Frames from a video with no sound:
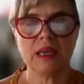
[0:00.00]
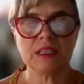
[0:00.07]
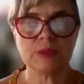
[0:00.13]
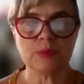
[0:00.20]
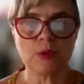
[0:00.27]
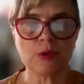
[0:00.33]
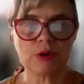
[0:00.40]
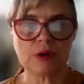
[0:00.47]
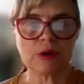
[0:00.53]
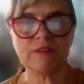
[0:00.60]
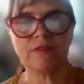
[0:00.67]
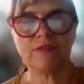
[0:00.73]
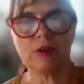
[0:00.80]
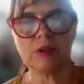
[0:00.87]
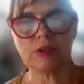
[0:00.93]
its most
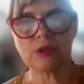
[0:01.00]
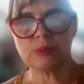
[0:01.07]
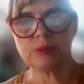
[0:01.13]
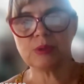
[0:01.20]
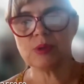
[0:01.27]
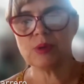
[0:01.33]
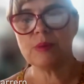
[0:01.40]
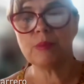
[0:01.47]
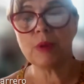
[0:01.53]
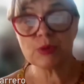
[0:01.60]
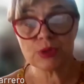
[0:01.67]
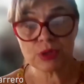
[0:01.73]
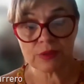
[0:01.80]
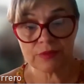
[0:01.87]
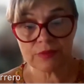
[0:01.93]
vulnerable
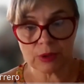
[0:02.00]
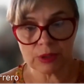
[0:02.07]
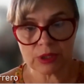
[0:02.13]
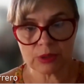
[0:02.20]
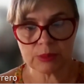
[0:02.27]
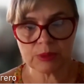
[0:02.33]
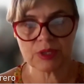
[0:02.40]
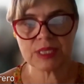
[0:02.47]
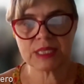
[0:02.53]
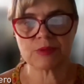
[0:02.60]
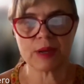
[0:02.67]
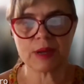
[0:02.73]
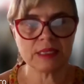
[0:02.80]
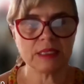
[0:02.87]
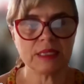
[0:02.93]

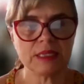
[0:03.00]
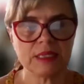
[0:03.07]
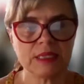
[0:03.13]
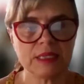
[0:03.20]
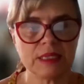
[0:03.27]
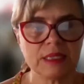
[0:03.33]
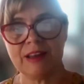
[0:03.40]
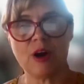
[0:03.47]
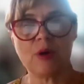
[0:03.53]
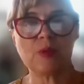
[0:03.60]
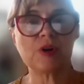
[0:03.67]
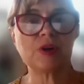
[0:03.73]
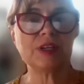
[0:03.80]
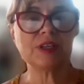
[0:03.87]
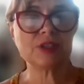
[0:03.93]
residents. Now we're
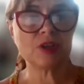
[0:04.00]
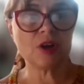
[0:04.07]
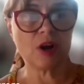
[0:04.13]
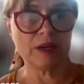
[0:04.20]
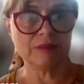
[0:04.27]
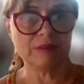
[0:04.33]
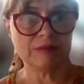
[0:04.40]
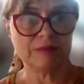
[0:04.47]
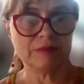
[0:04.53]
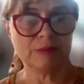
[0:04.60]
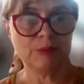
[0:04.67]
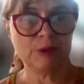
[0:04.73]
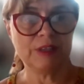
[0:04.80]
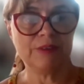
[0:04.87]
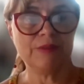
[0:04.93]
going to start
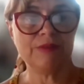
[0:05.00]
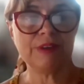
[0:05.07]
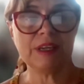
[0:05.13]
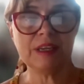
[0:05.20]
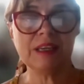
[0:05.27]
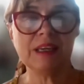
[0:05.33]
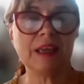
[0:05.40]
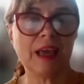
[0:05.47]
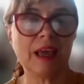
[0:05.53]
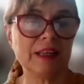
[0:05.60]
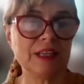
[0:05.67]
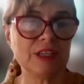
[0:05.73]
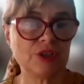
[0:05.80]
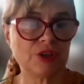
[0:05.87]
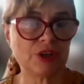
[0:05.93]
with V.
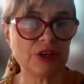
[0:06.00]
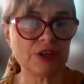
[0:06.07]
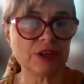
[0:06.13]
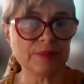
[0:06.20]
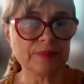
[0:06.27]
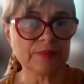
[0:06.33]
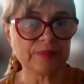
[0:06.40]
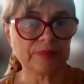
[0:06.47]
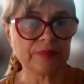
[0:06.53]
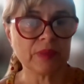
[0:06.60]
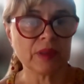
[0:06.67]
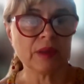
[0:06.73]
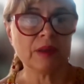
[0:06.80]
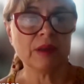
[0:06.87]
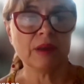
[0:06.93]
Kelly Turner,
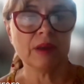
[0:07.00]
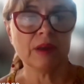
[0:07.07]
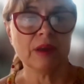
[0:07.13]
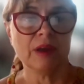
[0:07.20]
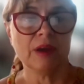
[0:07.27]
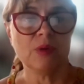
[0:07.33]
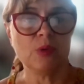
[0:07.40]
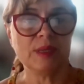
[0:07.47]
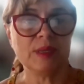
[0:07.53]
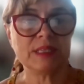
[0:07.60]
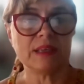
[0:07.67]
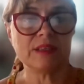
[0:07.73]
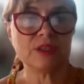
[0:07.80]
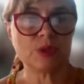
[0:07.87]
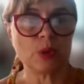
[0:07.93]
who is
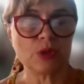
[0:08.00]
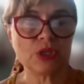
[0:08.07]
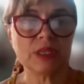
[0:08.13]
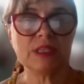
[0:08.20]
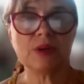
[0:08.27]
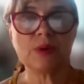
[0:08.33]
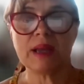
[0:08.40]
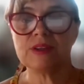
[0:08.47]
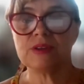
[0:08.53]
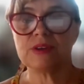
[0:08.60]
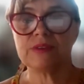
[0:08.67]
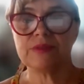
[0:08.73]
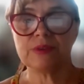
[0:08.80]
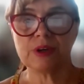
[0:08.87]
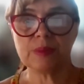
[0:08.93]
Associate Director
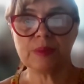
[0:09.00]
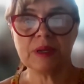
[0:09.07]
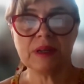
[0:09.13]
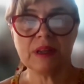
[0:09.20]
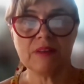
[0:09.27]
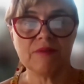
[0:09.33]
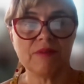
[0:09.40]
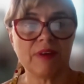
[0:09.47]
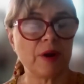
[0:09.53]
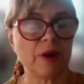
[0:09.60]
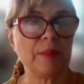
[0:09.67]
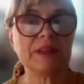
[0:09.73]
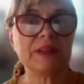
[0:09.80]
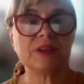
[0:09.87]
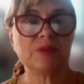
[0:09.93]
of Urban
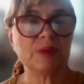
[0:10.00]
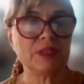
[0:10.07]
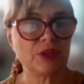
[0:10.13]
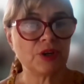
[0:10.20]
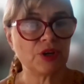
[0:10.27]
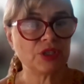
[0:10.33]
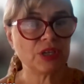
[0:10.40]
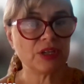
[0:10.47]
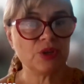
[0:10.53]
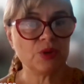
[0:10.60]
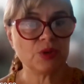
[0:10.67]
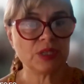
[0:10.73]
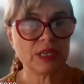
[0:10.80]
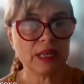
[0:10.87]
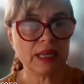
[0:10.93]
Environmental Research at
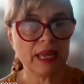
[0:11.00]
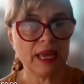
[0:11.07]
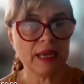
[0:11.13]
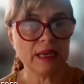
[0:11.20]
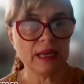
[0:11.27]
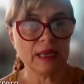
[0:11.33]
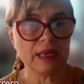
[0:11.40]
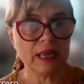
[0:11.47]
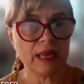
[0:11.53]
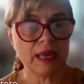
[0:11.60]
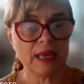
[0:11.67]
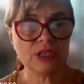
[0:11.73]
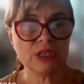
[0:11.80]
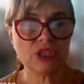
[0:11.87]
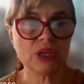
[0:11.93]
UCLA,
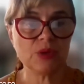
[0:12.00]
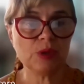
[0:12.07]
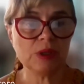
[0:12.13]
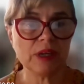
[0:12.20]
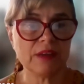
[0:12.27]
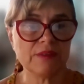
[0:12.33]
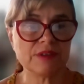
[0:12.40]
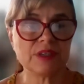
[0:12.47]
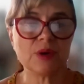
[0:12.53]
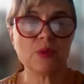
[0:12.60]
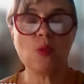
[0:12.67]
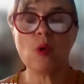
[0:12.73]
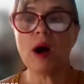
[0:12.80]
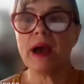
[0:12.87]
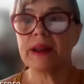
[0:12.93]
and she will give us a
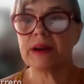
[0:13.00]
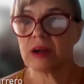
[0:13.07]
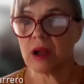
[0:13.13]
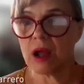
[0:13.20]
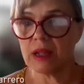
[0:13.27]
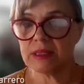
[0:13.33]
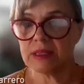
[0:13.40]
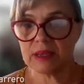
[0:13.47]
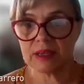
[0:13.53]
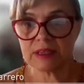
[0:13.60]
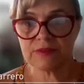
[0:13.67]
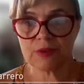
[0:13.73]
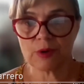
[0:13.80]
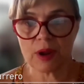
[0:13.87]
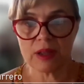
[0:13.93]
wider
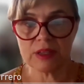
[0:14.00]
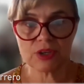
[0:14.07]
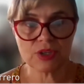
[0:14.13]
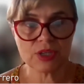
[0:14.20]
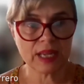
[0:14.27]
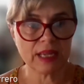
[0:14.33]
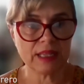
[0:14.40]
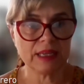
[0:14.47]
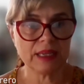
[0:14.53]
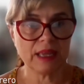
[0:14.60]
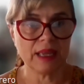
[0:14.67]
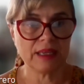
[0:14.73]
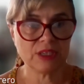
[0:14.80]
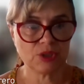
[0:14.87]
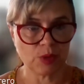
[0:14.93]
context for understanding
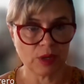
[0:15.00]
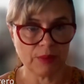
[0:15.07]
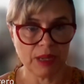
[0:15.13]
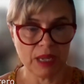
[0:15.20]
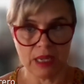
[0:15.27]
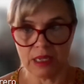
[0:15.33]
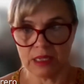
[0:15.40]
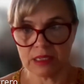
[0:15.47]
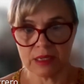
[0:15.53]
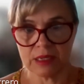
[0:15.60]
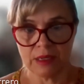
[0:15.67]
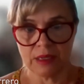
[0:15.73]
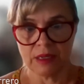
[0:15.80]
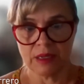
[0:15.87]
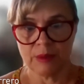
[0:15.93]
extreme heat.
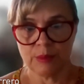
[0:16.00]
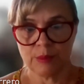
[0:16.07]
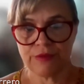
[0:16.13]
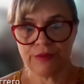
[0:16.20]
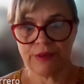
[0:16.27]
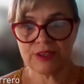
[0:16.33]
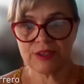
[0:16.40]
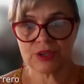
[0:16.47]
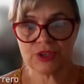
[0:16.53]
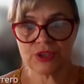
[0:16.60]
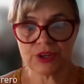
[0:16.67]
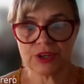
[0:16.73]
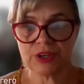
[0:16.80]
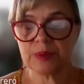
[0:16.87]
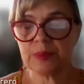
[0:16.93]
Professor
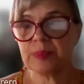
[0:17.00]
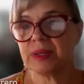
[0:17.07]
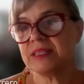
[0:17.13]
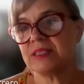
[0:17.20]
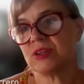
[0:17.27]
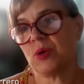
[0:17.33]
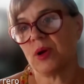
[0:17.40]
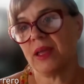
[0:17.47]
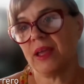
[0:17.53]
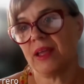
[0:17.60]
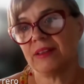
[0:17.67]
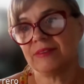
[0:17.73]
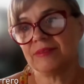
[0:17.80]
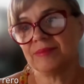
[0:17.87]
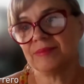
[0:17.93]
Turner, please go ahead.
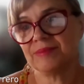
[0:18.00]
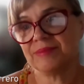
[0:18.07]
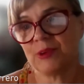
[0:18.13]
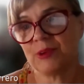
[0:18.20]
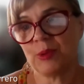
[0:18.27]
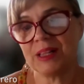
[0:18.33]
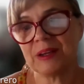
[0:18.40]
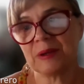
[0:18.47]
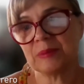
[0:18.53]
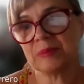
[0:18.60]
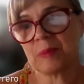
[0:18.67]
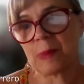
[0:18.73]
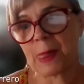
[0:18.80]
Welcome.